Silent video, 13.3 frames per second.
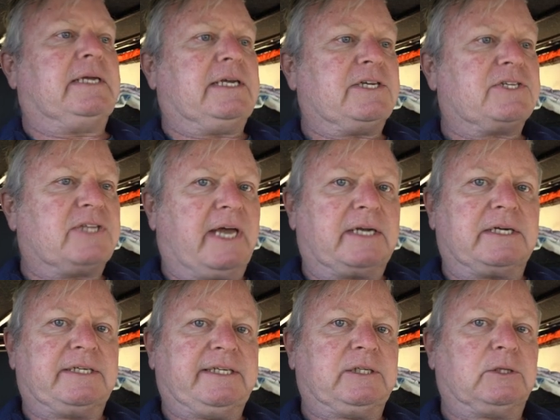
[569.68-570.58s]
Is that
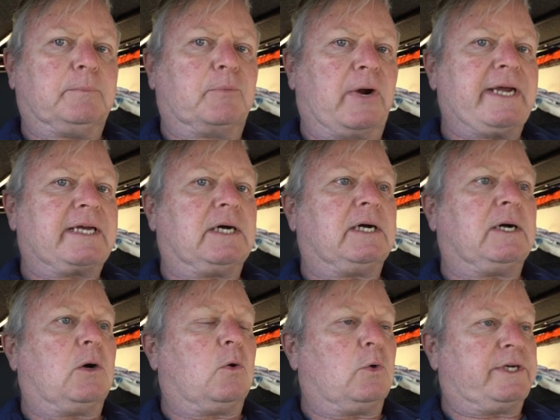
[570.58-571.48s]
a deal breaker
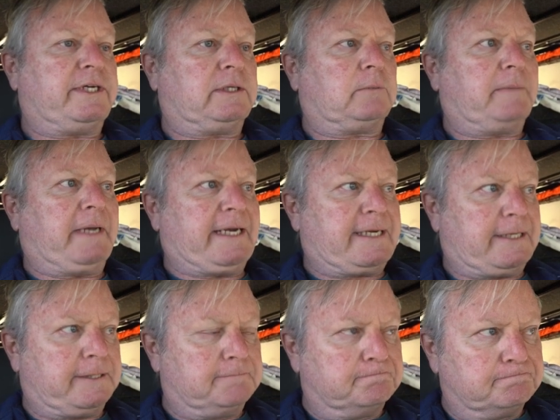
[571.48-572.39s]
or deal
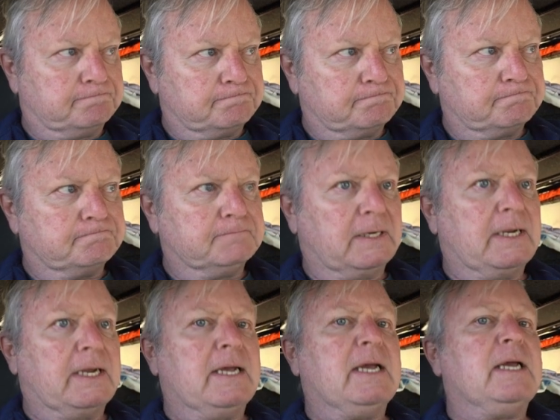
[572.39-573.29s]
maker?
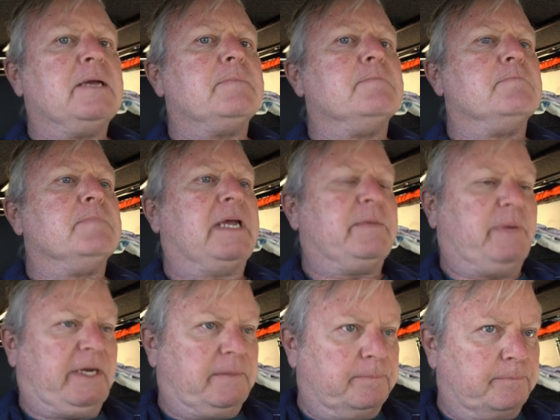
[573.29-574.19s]

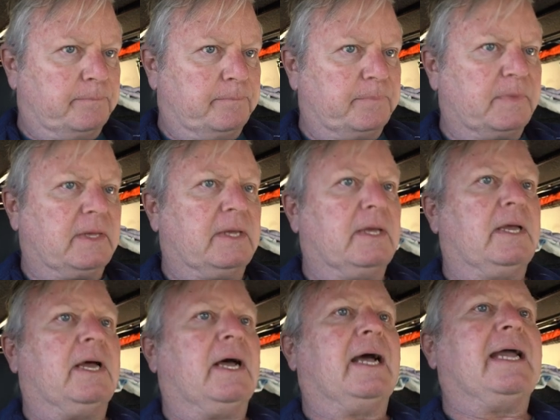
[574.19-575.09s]
Maybe.
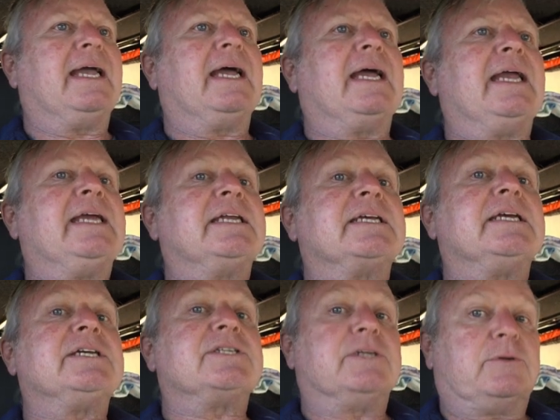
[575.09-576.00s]
It
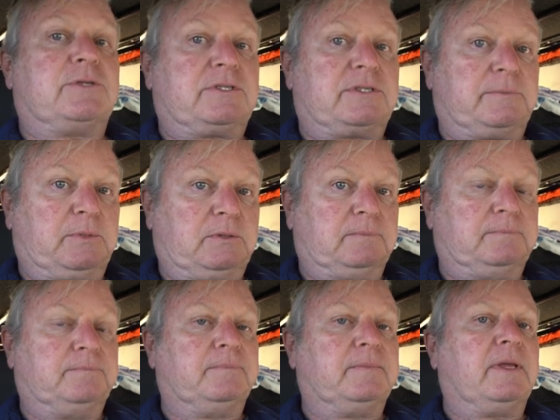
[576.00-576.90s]
is noticeable
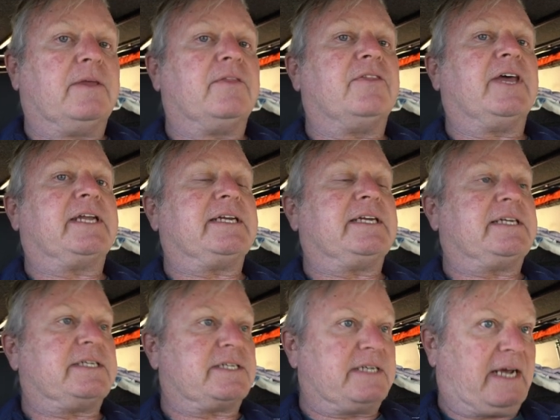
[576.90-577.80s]
that
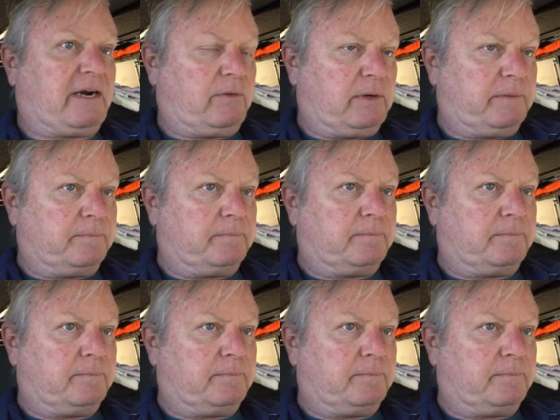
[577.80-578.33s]
it is narrower.